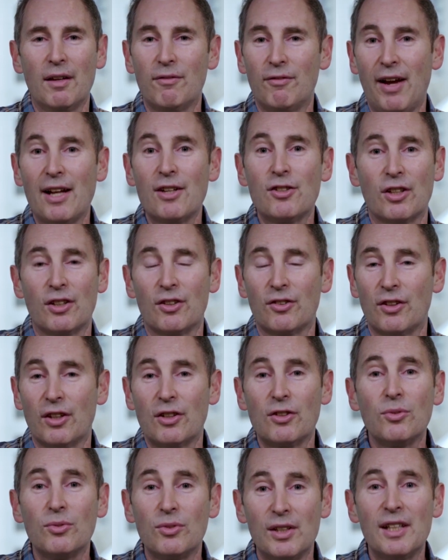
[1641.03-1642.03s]
inventions,
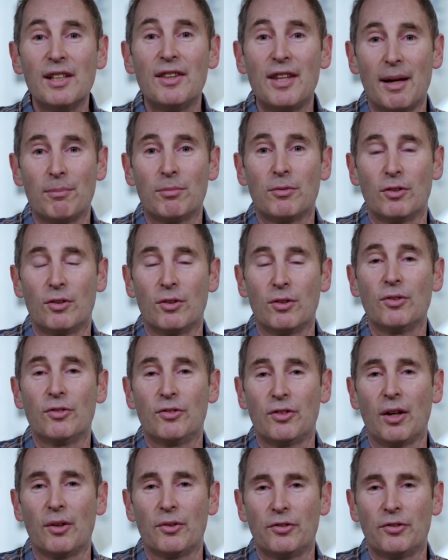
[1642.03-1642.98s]
and you need them to do so.